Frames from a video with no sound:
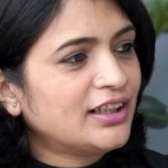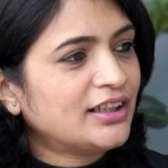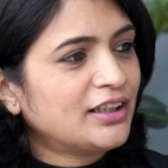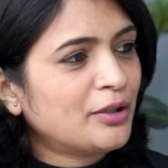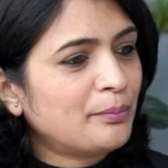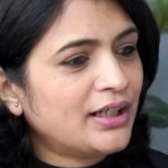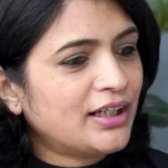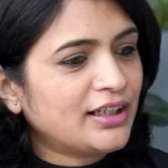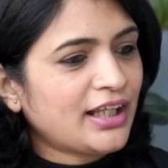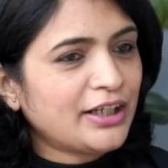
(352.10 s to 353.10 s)
Uh,
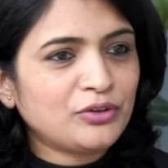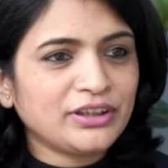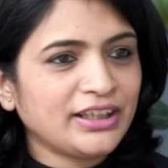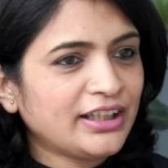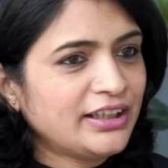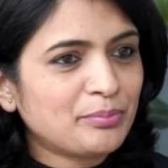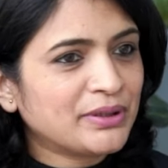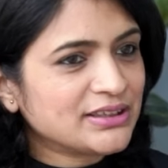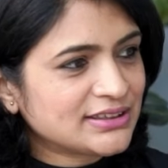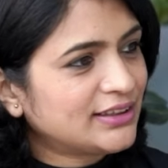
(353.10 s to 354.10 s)
but I don't think any
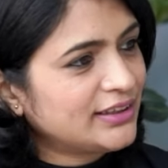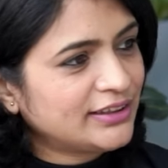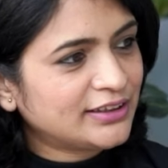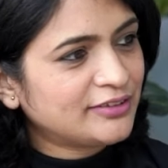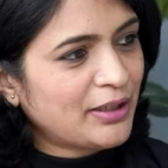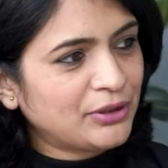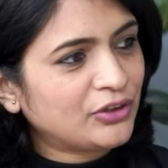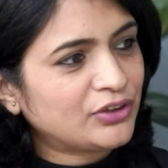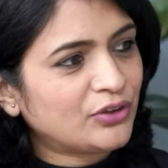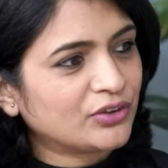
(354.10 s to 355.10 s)
person, either the family
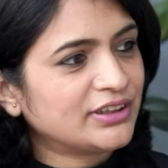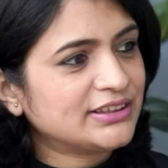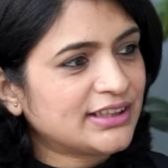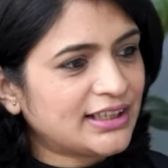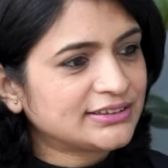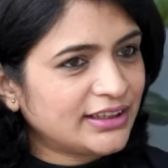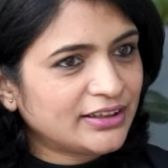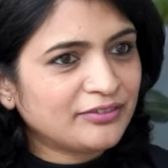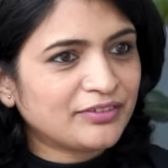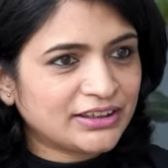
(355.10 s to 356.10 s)
or the doctor, is
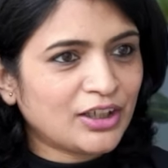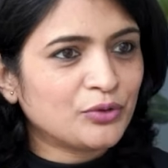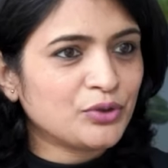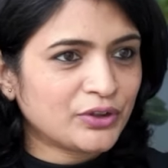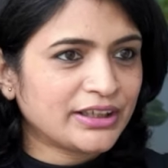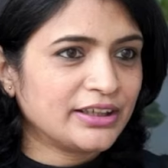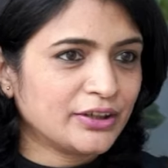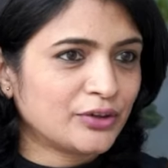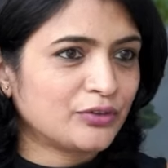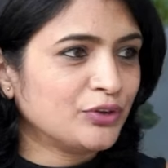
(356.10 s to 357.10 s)
asking with how you're taking
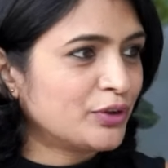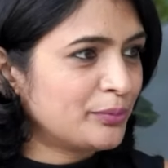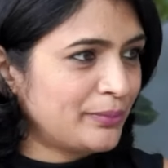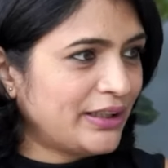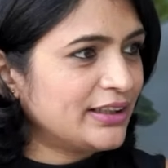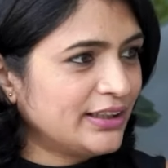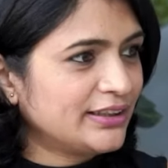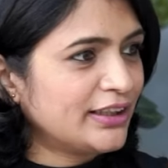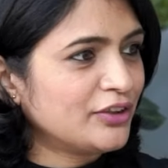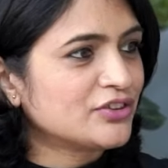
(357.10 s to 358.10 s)
care of your mental
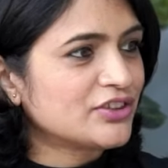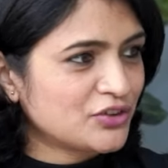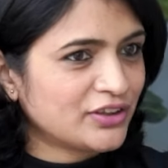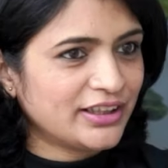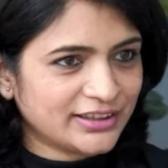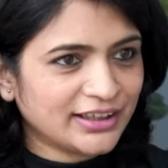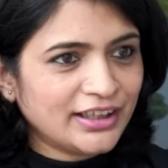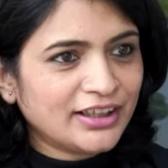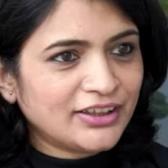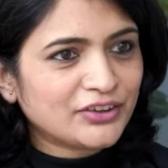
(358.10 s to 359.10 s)
health and your sexual health.
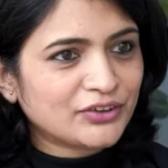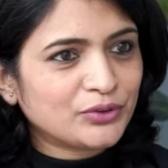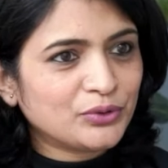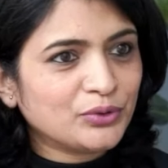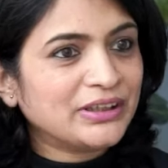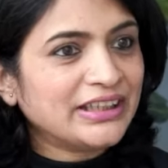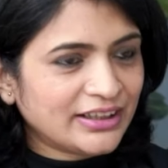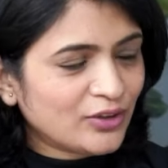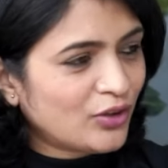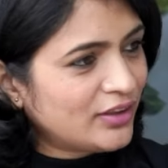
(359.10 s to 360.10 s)
You know, do you
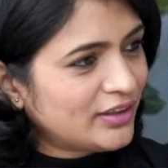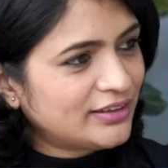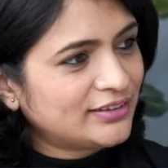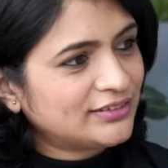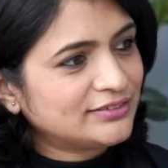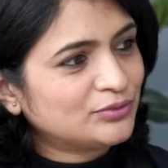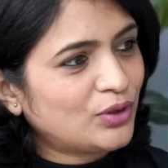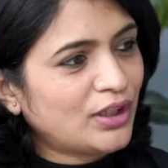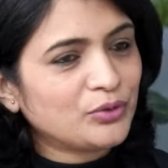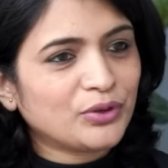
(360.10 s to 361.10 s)
need or
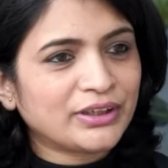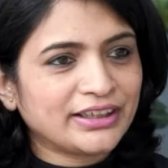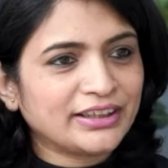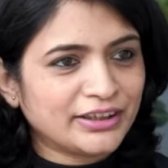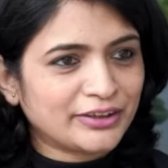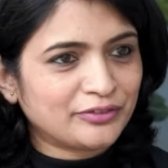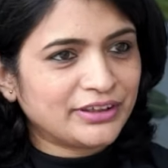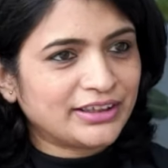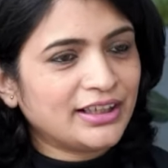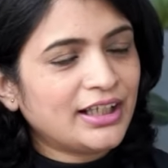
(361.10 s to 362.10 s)
how you're taking care of
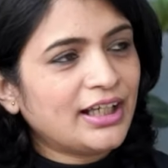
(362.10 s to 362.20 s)
it?